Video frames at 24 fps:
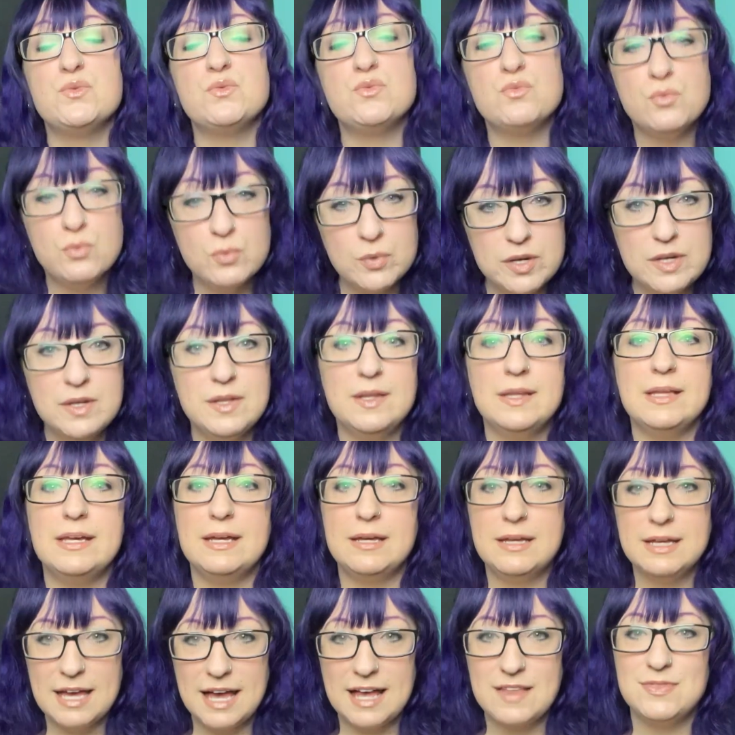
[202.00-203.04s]

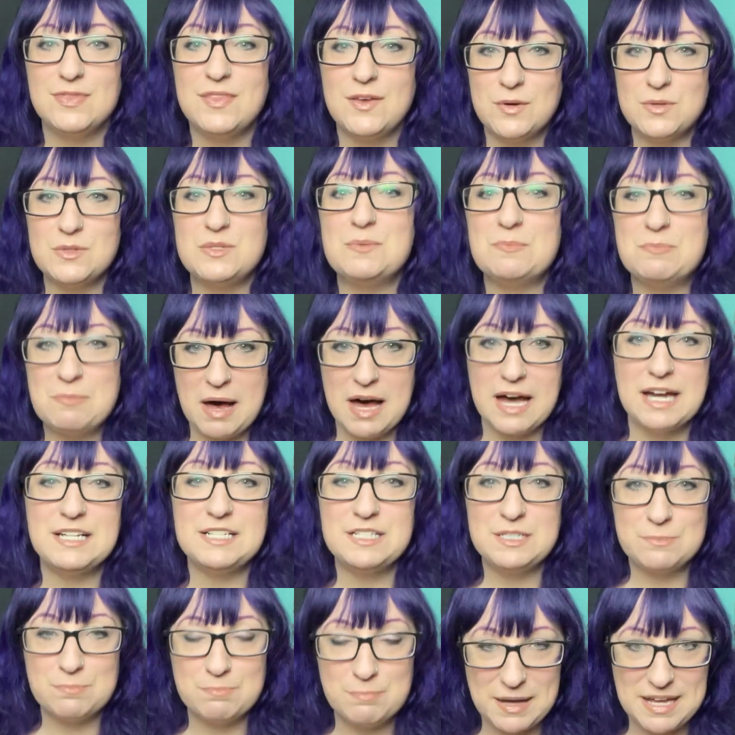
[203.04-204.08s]
really get those
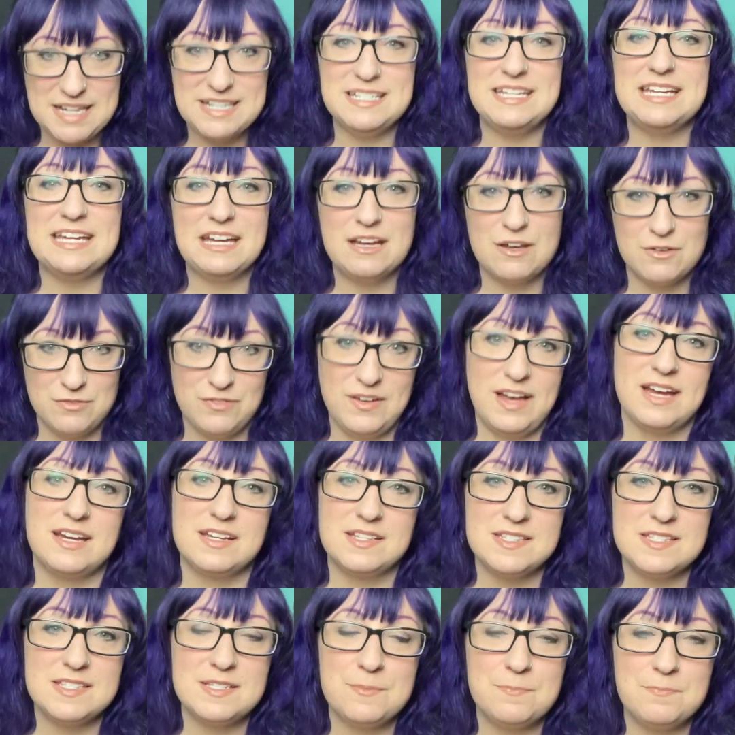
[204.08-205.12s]
mind-bending
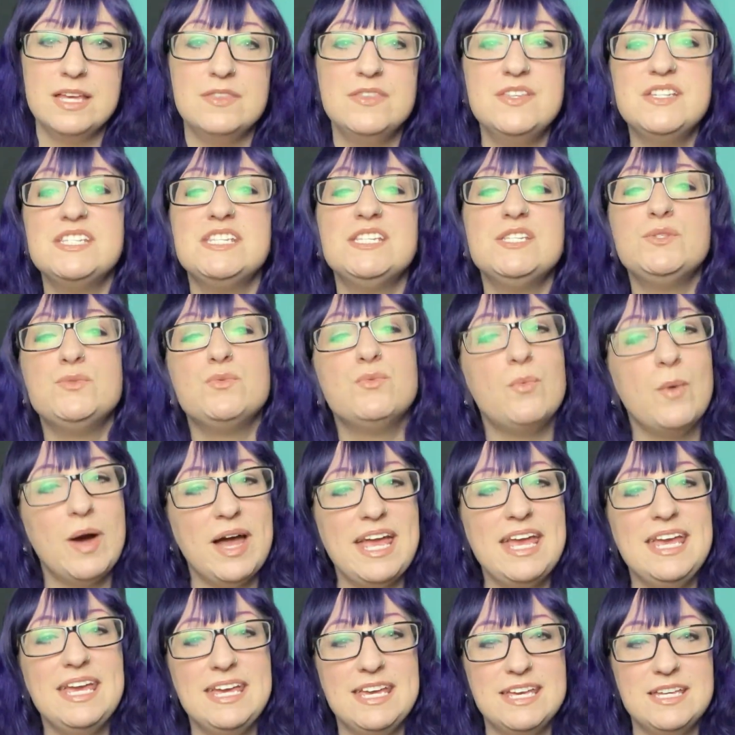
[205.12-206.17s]
effects. This is
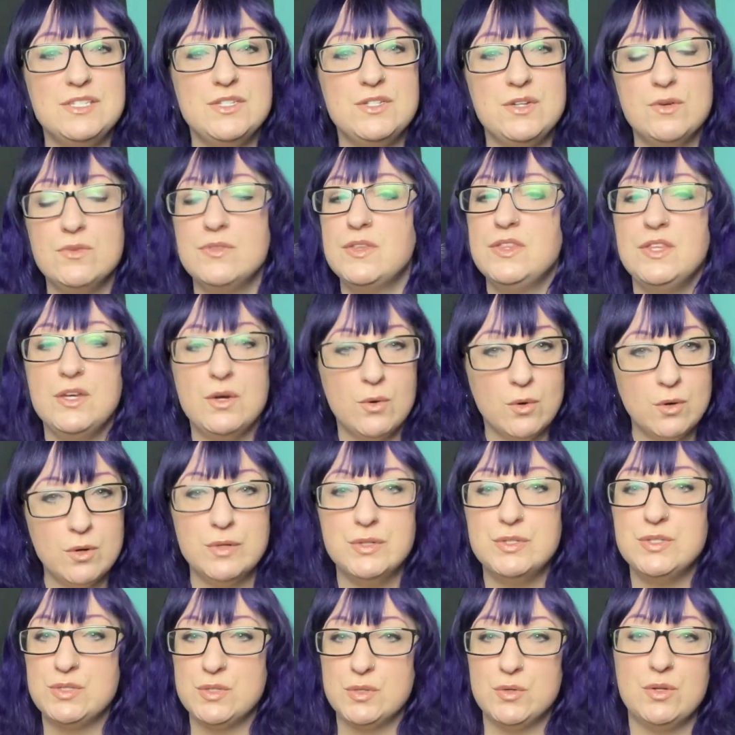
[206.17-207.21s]
way easier than the
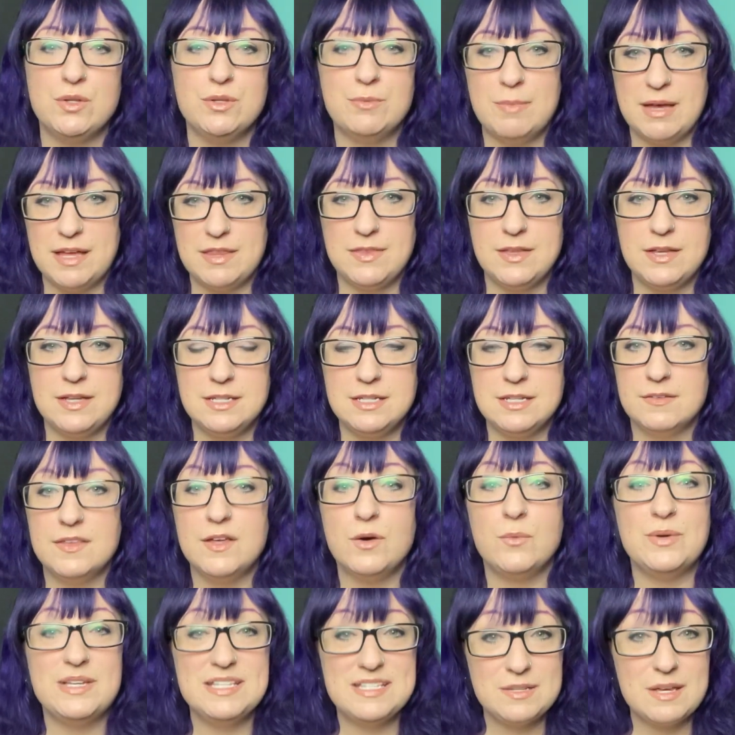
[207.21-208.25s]
old-school method
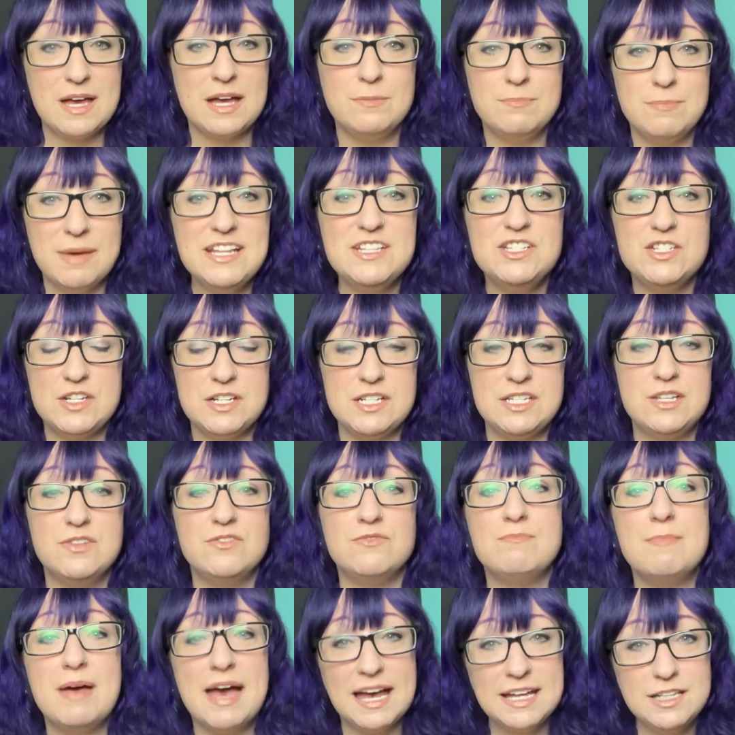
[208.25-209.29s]
that we had mentioned of
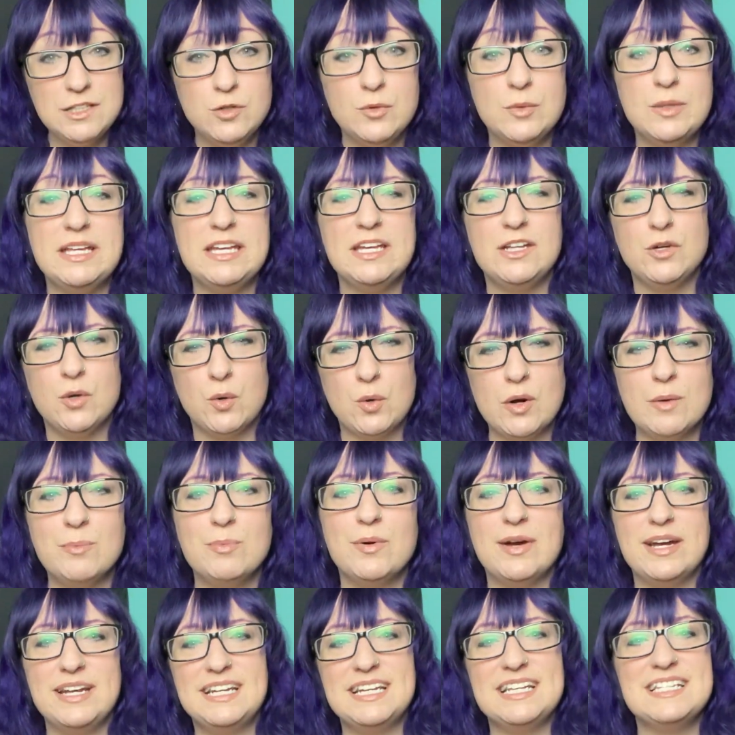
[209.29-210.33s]
manually
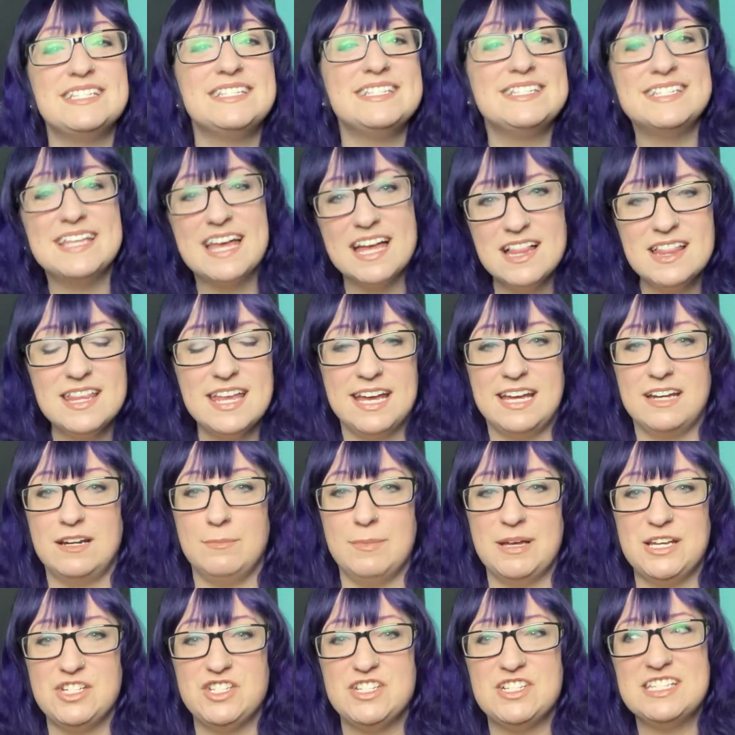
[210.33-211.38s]
incorporating cell
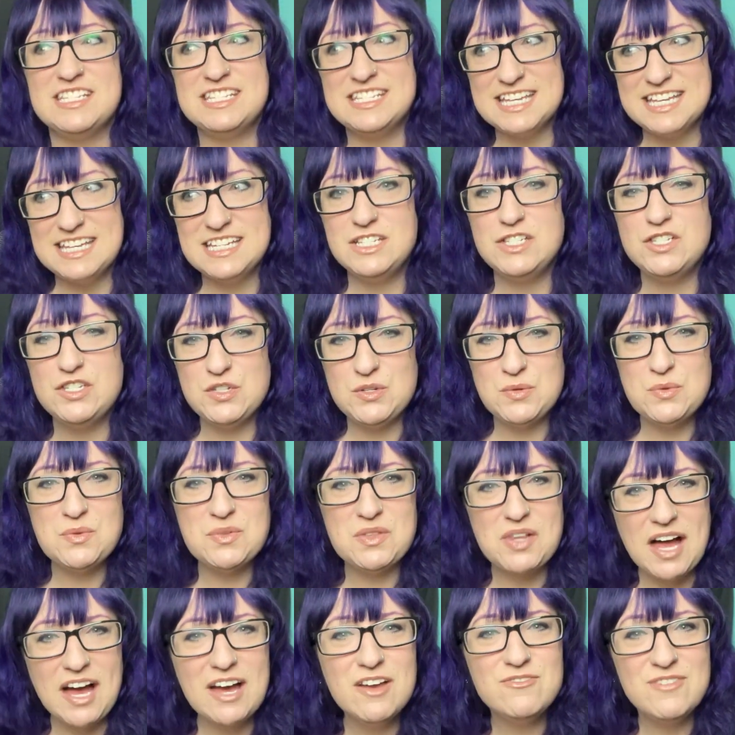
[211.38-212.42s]
animations into
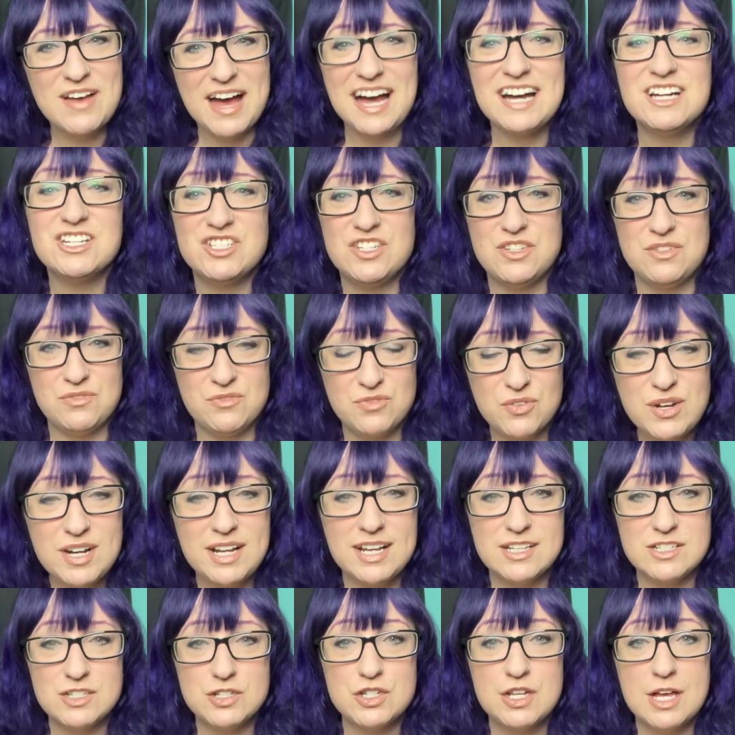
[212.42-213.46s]
live-action
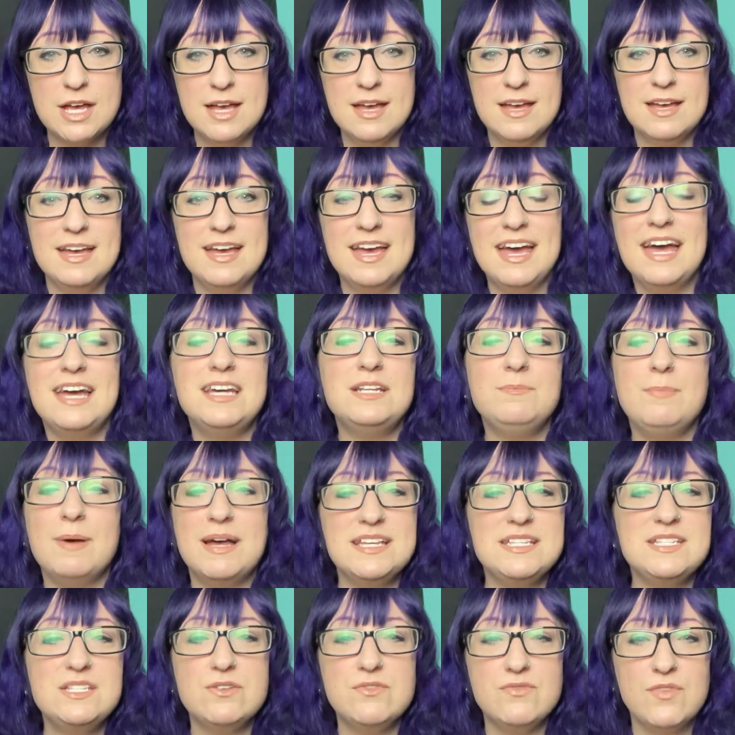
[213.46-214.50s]
footage. And
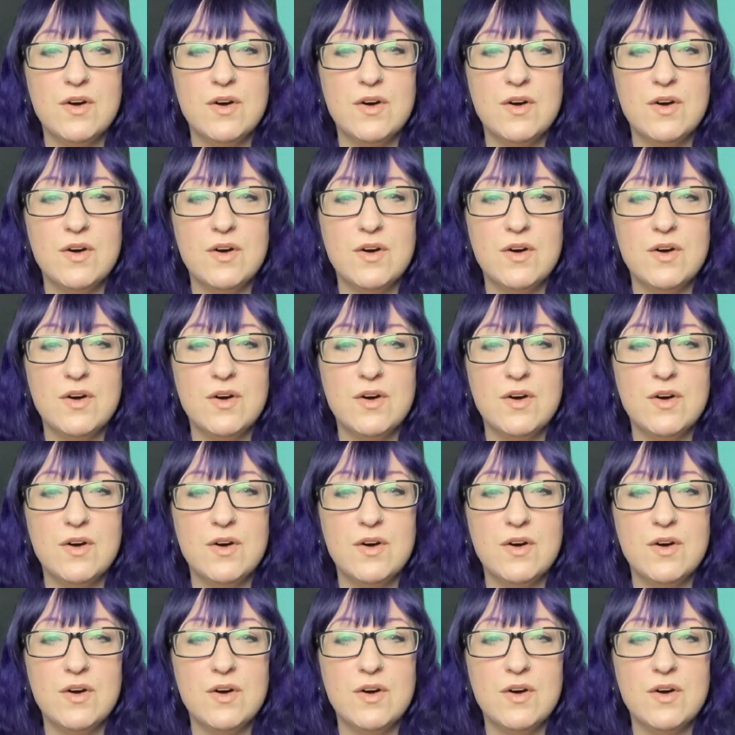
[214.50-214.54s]
best of